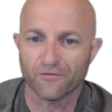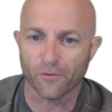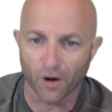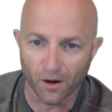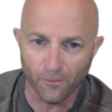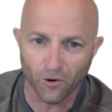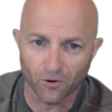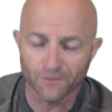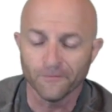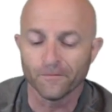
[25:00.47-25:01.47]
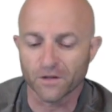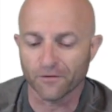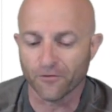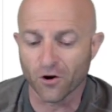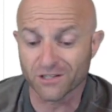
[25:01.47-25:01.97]
from Uphold,
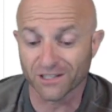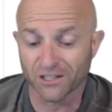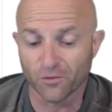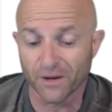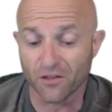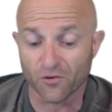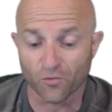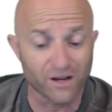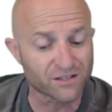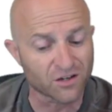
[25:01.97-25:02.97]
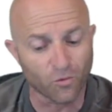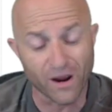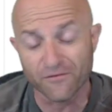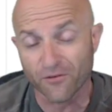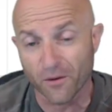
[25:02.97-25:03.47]
defers a little bit of the risk
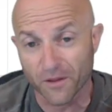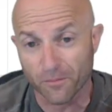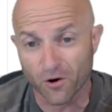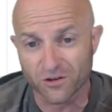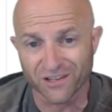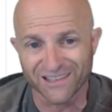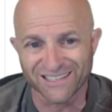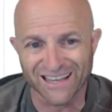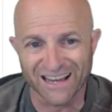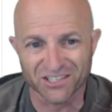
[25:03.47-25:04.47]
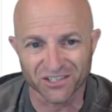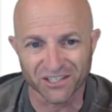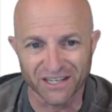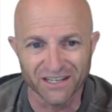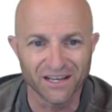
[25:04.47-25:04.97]
away from the person that's
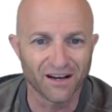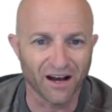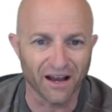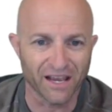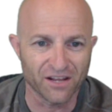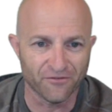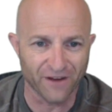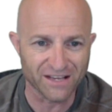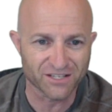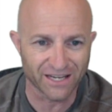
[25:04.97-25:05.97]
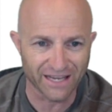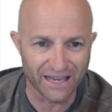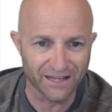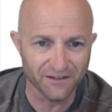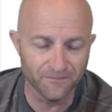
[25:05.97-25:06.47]
actually investing
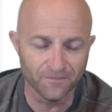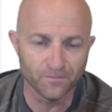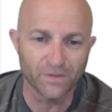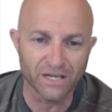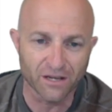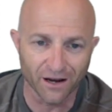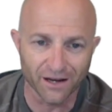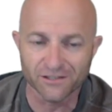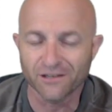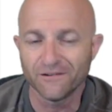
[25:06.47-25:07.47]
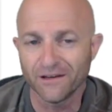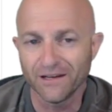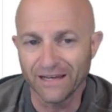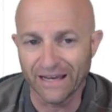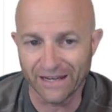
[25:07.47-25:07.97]
in, because
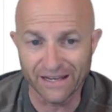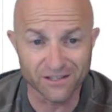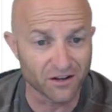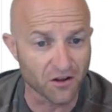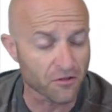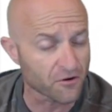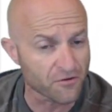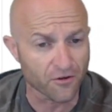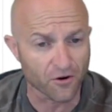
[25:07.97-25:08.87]
it is another